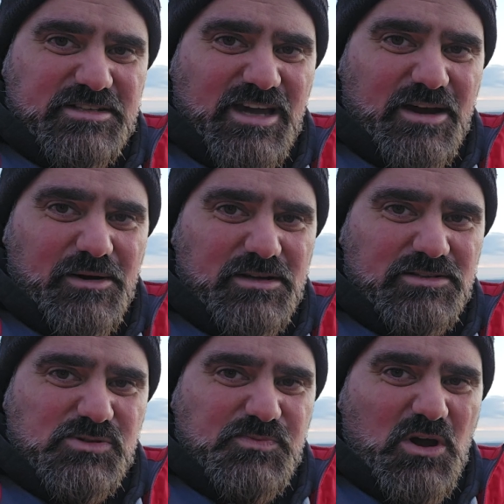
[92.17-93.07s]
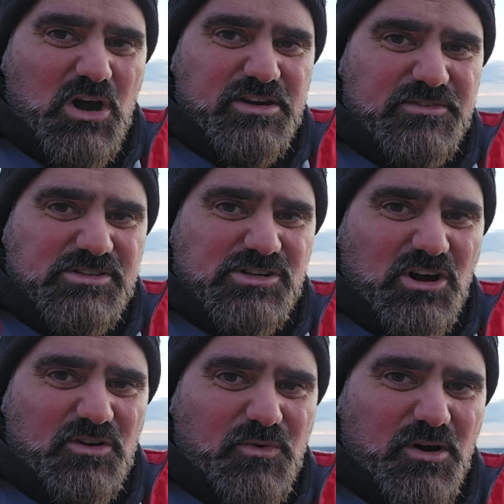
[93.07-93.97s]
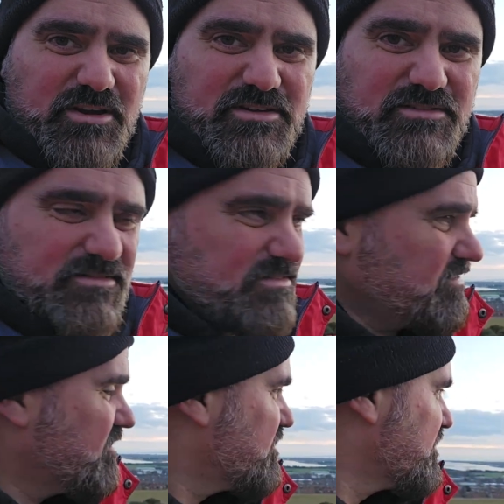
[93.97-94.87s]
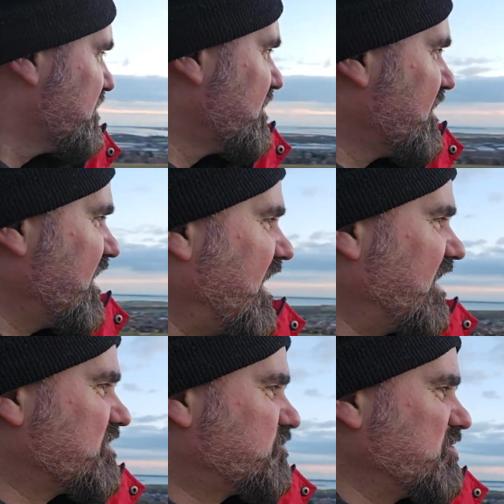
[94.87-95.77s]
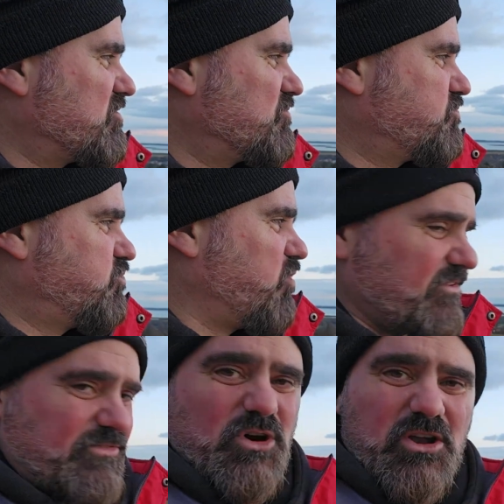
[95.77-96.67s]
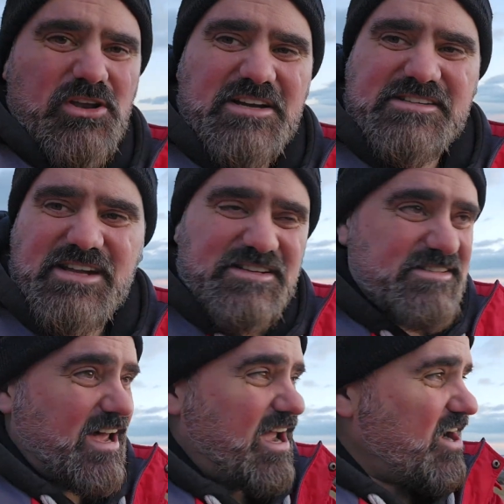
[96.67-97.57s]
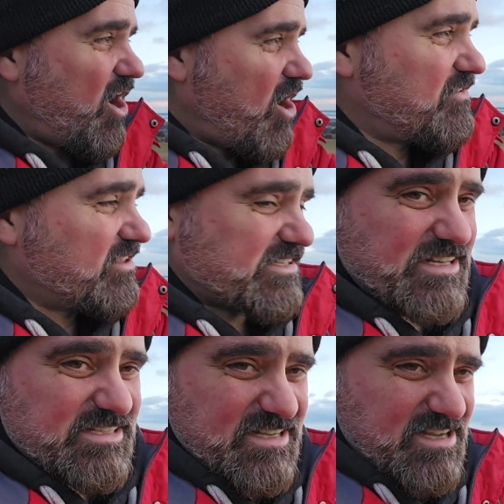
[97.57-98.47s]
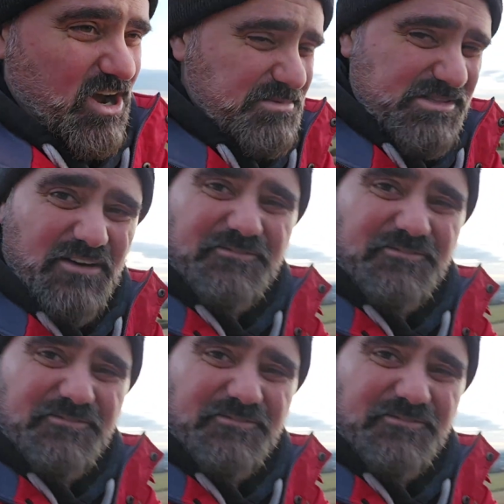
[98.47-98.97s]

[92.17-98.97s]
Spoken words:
Tower. Just behind there is the Isle of Wight. And we would have got a nice sunset over the city. I'm set up